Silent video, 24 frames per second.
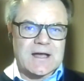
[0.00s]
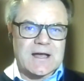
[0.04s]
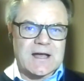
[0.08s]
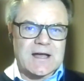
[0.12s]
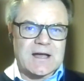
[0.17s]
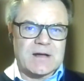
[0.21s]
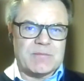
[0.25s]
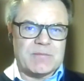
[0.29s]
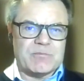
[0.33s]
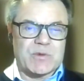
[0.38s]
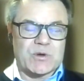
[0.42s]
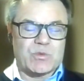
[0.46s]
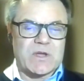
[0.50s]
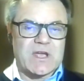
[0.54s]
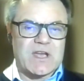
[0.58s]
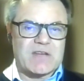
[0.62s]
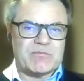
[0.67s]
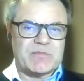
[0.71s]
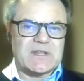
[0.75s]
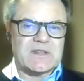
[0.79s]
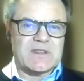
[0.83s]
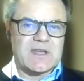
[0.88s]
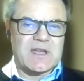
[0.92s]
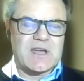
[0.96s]
But
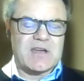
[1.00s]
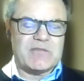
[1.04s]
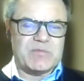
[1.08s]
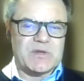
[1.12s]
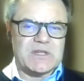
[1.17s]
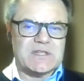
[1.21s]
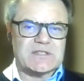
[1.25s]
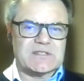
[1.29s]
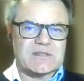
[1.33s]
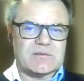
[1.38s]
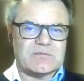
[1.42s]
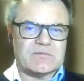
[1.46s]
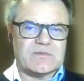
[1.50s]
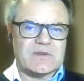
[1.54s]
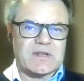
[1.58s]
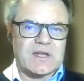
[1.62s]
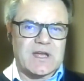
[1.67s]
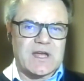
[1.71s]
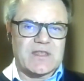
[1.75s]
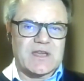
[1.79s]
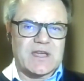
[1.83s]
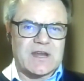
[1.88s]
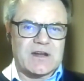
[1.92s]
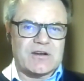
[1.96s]
there have been some
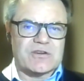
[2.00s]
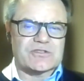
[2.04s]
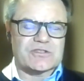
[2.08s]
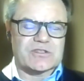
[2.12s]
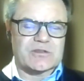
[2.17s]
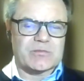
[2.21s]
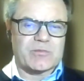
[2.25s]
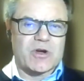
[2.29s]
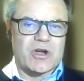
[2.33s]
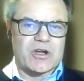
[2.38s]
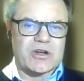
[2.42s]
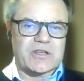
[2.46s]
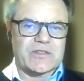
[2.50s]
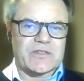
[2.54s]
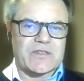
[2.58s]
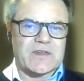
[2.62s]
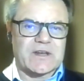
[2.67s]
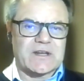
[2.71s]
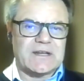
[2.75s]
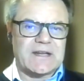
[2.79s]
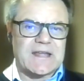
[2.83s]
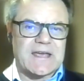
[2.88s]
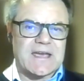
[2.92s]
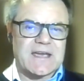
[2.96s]
other areas of the market
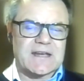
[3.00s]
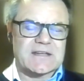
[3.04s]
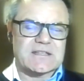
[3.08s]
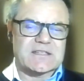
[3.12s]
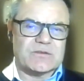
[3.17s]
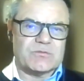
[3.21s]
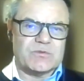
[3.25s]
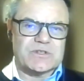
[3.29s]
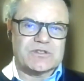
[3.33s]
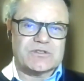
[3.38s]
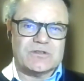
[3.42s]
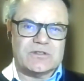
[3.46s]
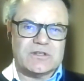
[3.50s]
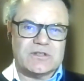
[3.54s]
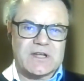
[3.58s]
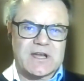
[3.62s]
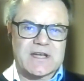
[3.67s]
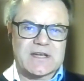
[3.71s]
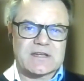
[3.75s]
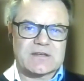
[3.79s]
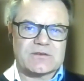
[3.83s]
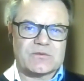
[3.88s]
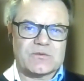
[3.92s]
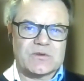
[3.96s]
that are lagged, and we do
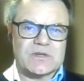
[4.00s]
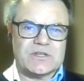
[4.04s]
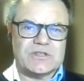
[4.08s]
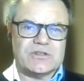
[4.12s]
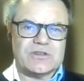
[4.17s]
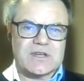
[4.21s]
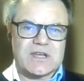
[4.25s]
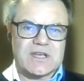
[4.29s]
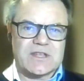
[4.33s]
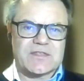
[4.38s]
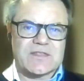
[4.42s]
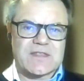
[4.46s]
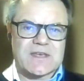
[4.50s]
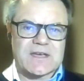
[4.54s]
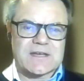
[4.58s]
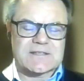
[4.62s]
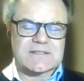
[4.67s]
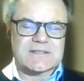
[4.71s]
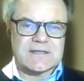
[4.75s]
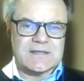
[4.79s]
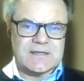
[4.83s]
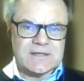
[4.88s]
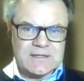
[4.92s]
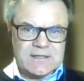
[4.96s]
like when you get
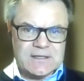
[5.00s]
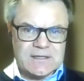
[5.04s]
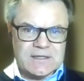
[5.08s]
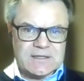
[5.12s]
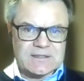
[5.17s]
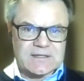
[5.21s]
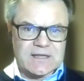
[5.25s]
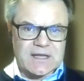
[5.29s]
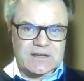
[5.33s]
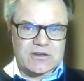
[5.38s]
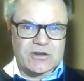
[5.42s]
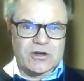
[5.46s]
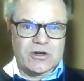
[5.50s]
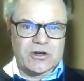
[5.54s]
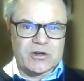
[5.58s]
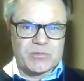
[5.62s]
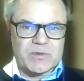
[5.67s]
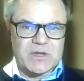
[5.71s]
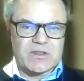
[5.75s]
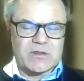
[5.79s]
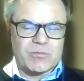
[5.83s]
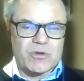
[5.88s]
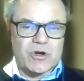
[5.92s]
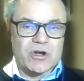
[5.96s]
that
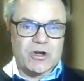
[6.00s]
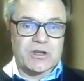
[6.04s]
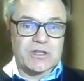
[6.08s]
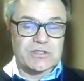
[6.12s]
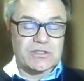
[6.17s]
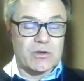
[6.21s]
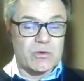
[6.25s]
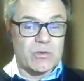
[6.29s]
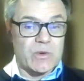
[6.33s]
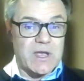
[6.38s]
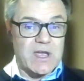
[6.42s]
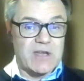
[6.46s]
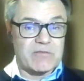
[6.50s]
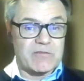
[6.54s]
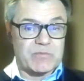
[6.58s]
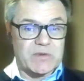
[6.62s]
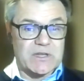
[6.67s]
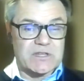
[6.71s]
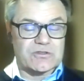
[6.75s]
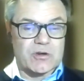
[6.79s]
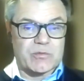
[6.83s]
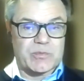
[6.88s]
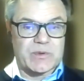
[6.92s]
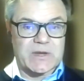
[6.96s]
dichotomy in the market. So we have
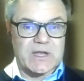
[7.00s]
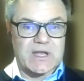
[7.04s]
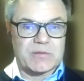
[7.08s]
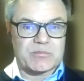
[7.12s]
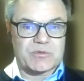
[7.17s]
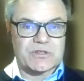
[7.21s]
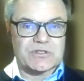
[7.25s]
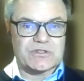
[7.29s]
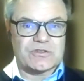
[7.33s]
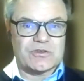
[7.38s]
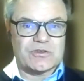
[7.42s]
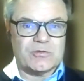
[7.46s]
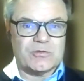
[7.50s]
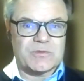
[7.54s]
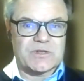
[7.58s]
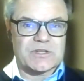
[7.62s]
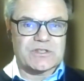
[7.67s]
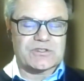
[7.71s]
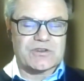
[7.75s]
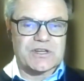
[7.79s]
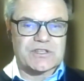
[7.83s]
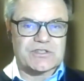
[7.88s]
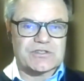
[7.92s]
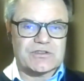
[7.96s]
been topping up consumer
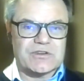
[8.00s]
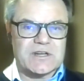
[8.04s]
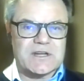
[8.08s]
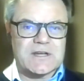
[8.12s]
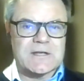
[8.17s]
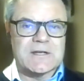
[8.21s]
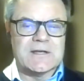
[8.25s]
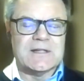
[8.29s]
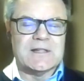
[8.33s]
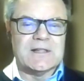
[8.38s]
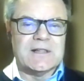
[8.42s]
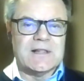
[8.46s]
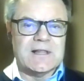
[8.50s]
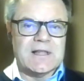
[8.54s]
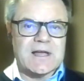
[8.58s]
discretionary.